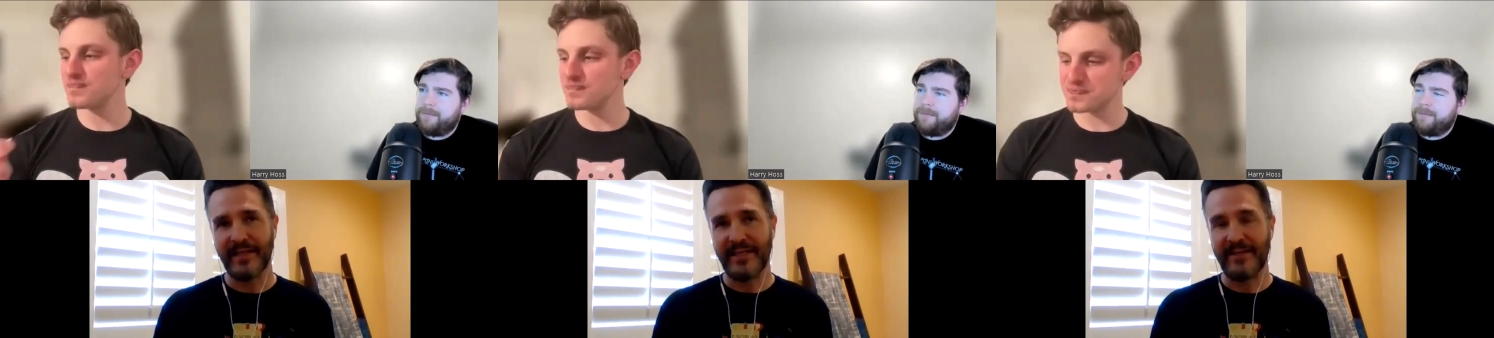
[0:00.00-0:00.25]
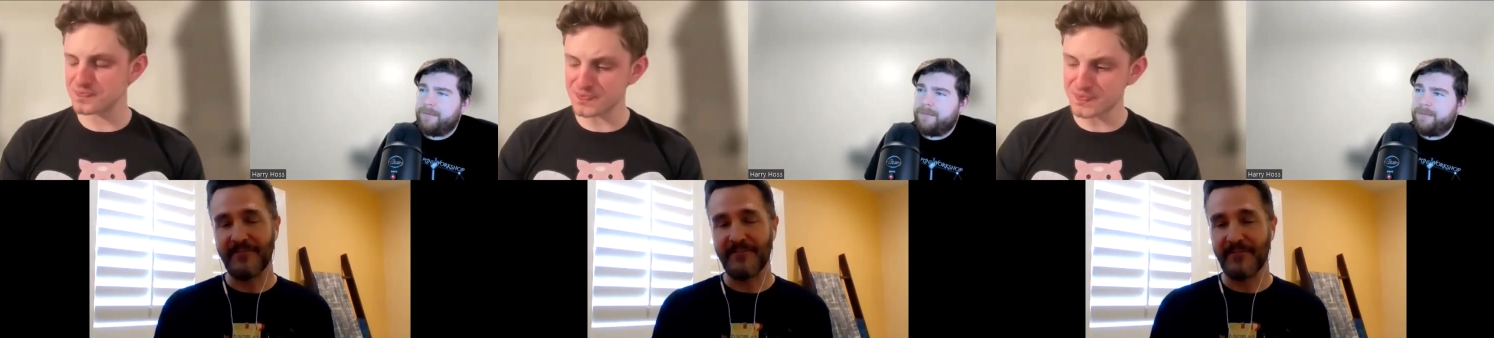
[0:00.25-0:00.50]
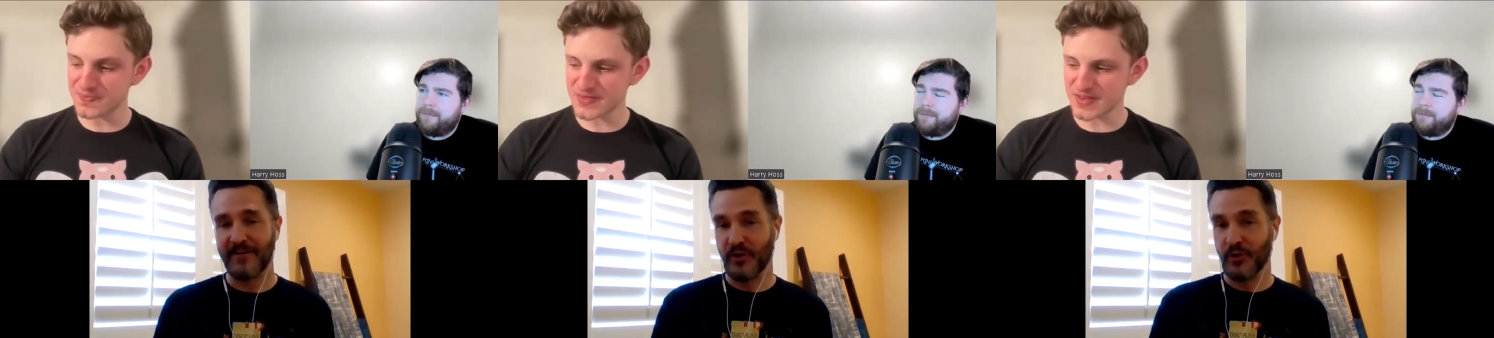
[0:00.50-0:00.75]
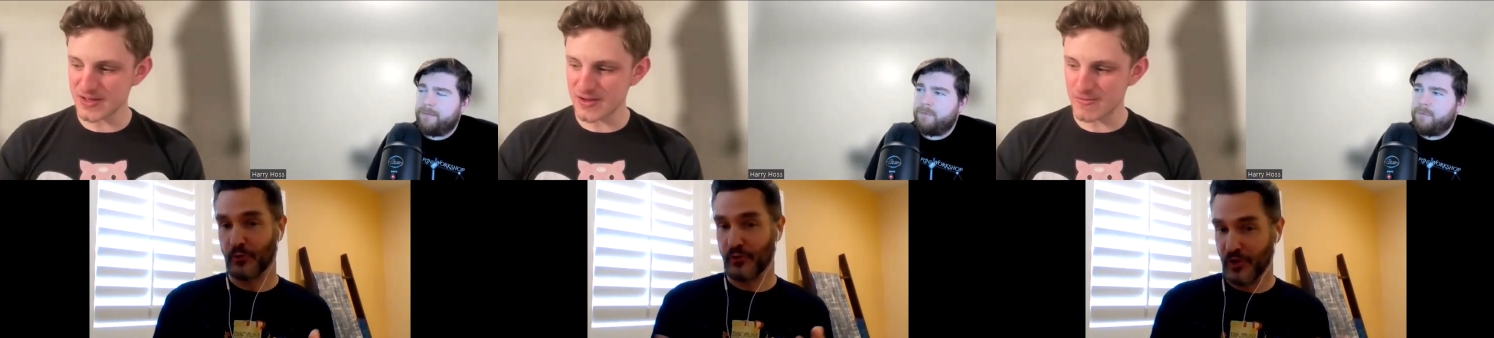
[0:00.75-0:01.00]
Speaker 1: even if
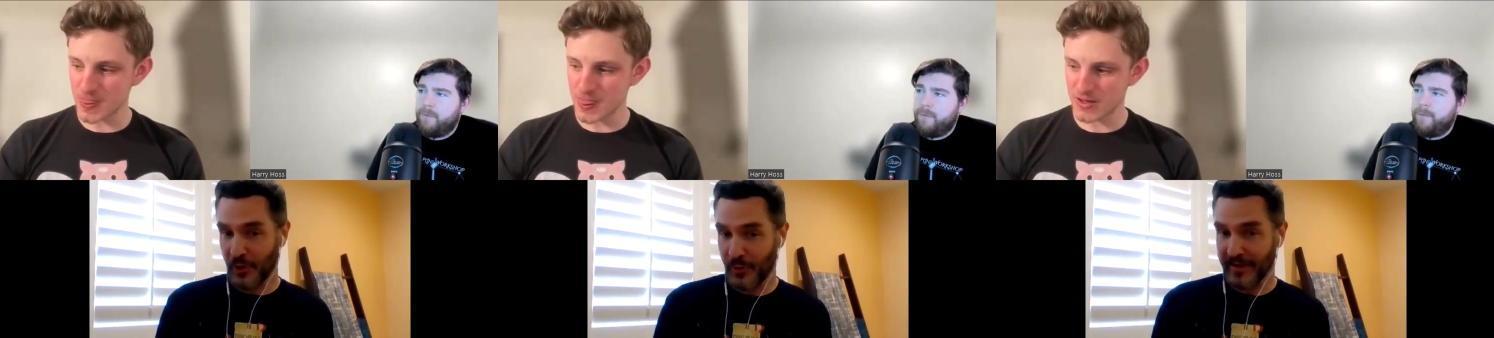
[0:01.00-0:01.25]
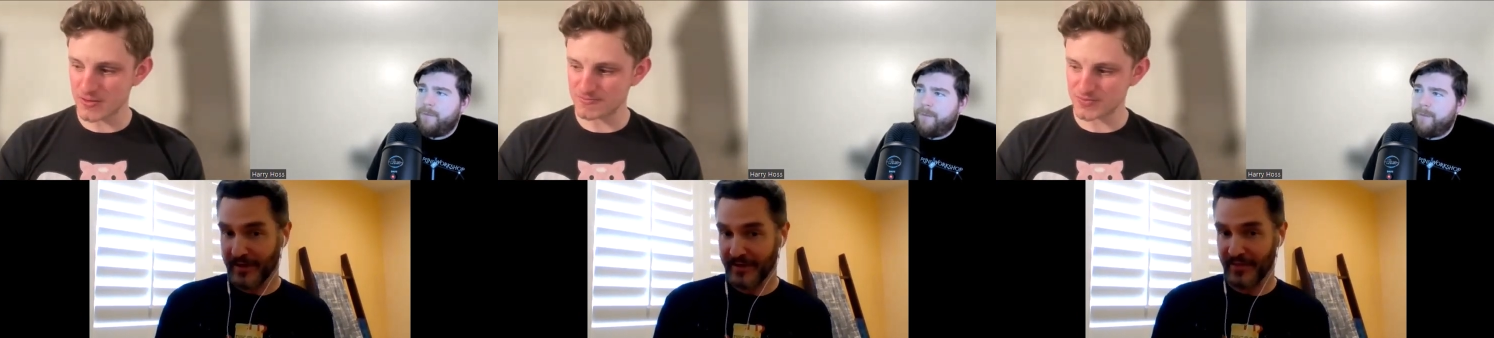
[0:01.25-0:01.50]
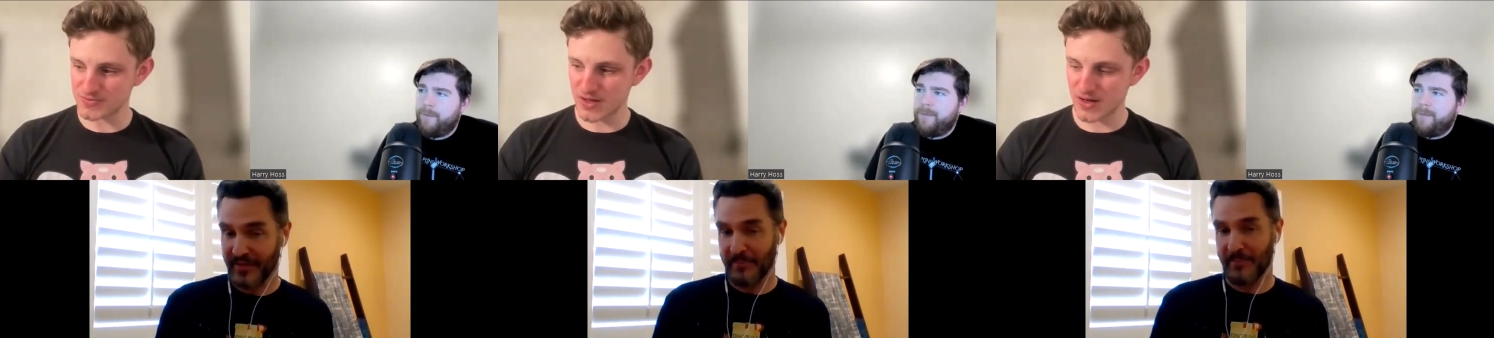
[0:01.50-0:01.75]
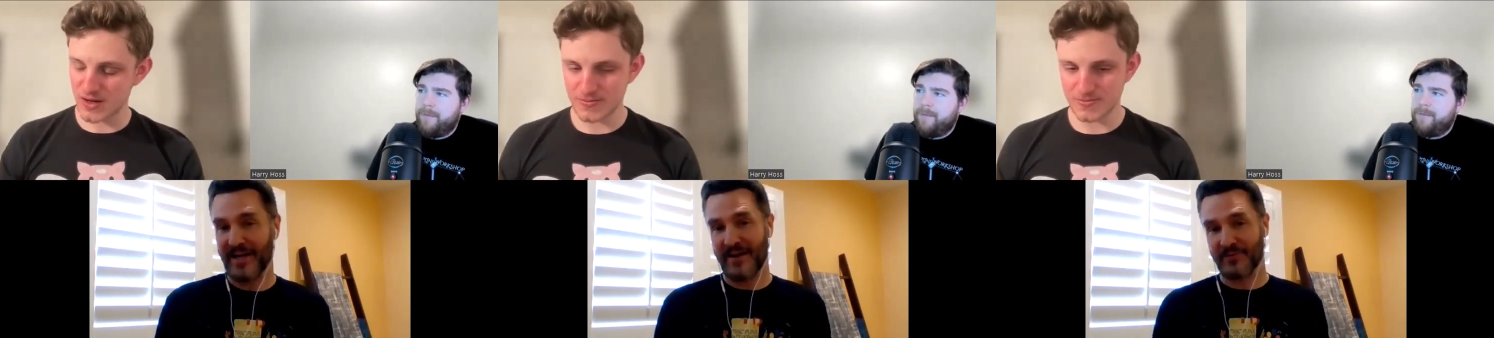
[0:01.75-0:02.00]
you don't know it, they
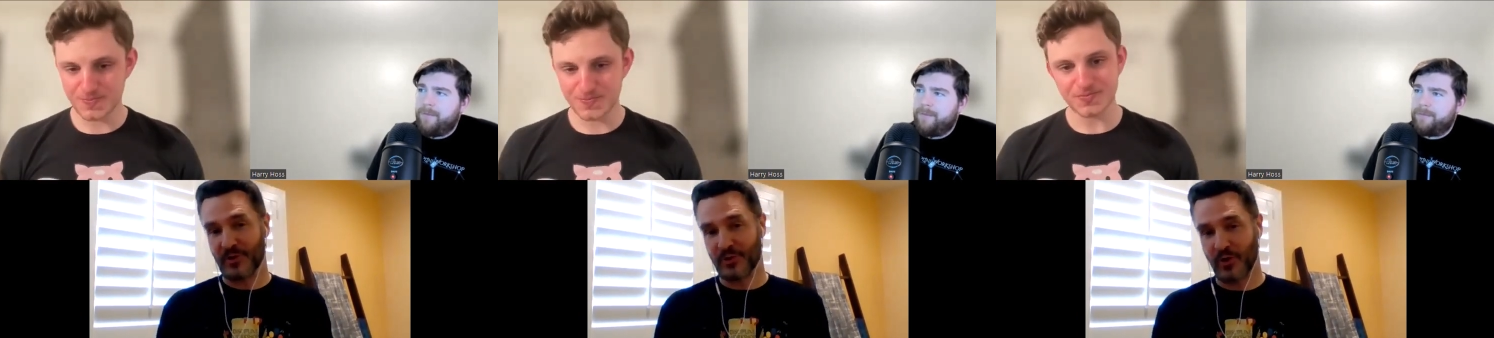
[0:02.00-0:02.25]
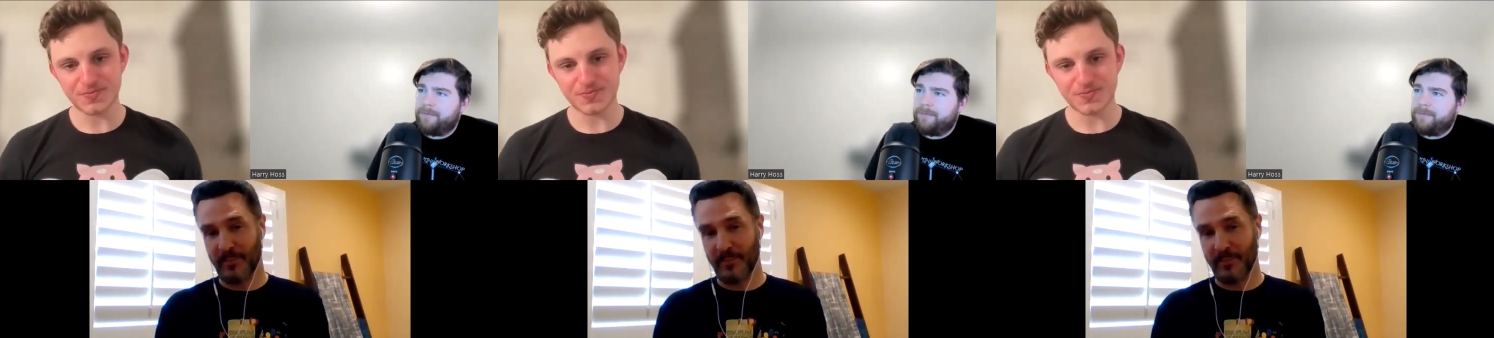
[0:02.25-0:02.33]
might have control. I